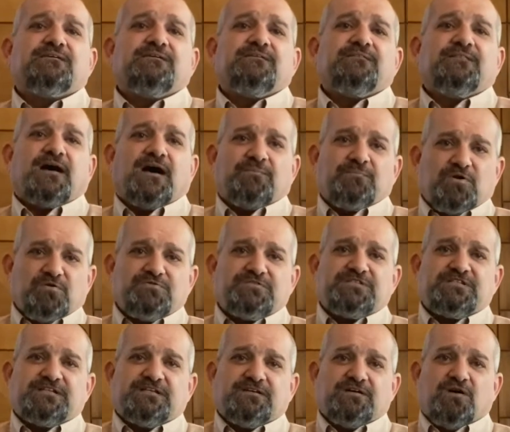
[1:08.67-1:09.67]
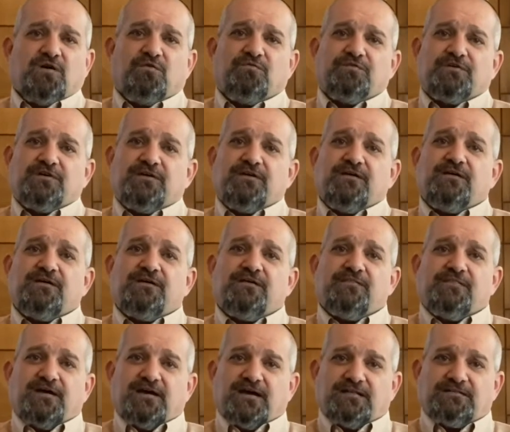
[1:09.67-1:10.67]
the Hamotzi over
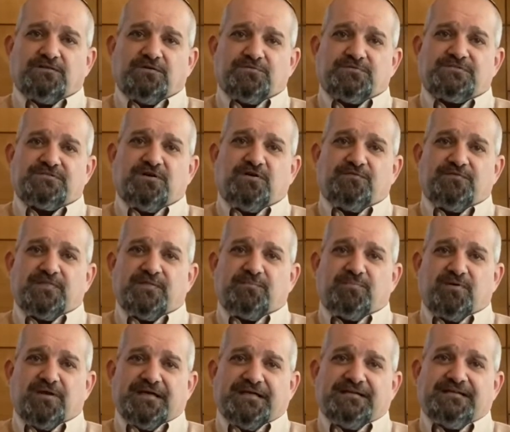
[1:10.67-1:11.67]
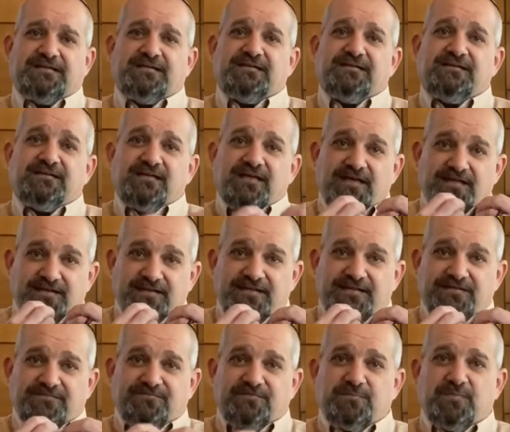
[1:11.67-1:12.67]
the chalot, over the bread, and
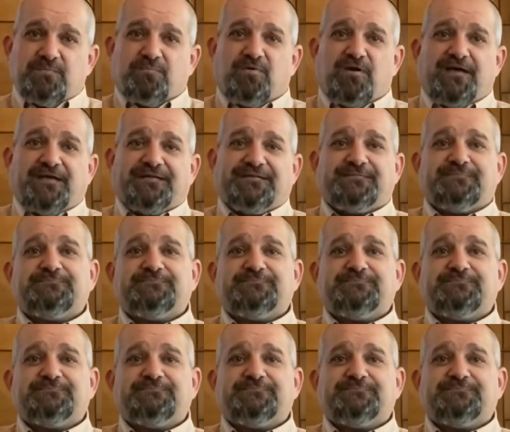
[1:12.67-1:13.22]
eat from the bread.